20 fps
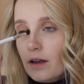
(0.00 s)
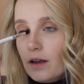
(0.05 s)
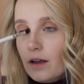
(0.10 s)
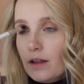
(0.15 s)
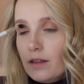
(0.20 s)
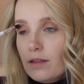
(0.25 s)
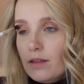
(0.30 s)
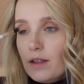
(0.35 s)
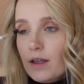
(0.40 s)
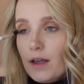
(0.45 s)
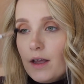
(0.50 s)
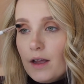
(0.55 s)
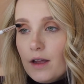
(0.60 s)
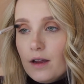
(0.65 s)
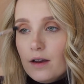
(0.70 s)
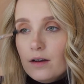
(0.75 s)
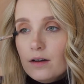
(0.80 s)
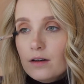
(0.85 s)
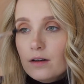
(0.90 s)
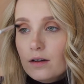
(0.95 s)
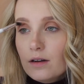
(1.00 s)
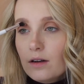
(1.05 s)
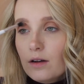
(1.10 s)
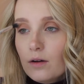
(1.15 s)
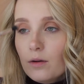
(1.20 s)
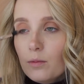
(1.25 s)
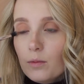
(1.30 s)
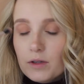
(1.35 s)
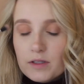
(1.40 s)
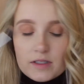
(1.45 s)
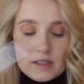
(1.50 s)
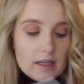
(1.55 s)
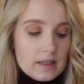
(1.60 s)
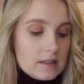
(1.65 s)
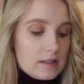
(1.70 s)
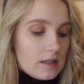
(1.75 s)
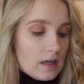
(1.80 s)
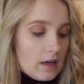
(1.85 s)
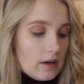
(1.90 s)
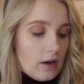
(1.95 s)
And then once
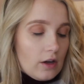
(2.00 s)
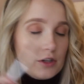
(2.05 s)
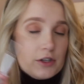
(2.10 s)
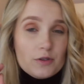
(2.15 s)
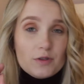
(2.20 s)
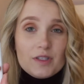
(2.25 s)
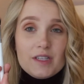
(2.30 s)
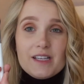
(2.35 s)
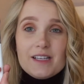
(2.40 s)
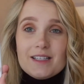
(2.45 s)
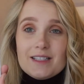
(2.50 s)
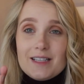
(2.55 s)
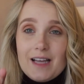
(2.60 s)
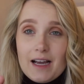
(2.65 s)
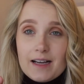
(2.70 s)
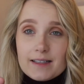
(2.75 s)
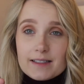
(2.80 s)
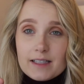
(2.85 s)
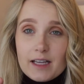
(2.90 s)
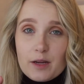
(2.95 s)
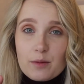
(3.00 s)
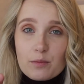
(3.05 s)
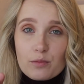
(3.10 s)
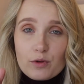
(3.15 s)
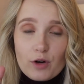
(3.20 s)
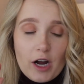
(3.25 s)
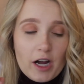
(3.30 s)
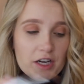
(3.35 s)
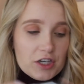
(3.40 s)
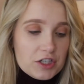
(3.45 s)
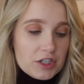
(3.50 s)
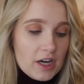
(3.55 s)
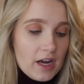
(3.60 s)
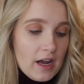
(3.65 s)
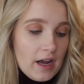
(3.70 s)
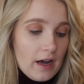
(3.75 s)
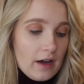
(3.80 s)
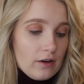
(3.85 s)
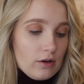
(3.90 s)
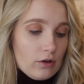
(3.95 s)
that's done, I'll use the exact same brush
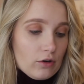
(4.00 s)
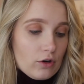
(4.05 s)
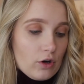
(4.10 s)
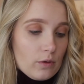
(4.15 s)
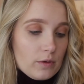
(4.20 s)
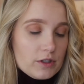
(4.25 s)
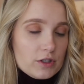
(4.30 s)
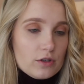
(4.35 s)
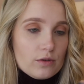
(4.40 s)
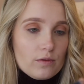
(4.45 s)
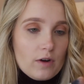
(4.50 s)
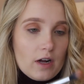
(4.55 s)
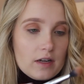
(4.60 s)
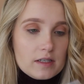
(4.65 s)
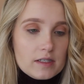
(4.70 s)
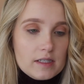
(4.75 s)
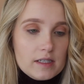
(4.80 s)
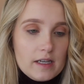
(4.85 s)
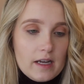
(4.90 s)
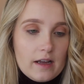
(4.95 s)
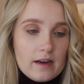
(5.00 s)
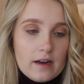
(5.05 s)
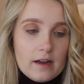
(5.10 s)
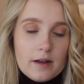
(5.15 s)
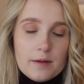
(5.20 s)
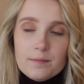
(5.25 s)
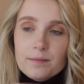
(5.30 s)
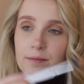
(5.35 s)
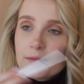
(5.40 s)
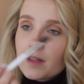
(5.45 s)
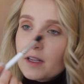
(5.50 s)
and I'll go into Raw Sienna